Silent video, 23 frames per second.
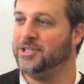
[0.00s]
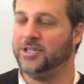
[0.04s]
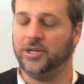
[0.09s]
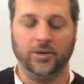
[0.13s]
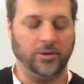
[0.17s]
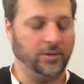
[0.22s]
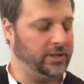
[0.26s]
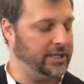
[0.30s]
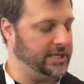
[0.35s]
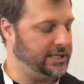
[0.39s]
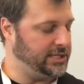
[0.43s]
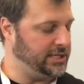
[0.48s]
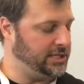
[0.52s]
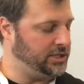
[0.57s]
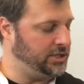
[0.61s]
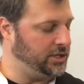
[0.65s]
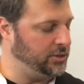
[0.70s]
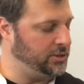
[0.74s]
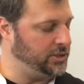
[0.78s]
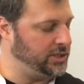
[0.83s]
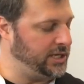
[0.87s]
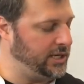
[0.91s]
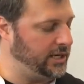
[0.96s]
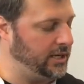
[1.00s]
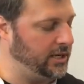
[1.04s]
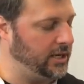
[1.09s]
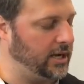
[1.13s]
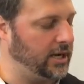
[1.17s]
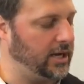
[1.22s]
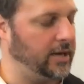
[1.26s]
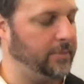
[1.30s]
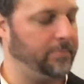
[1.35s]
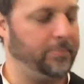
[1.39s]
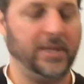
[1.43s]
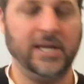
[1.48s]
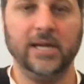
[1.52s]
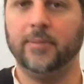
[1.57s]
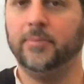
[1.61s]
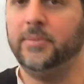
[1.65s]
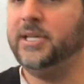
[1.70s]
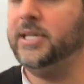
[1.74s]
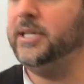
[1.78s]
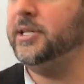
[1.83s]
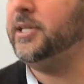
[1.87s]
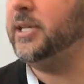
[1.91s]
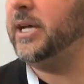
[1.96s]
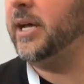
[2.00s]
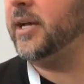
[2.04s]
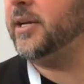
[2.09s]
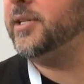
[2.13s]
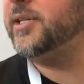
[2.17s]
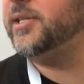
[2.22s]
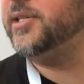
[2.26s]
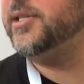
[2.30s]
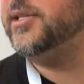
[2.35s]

So this is using PMD Tech's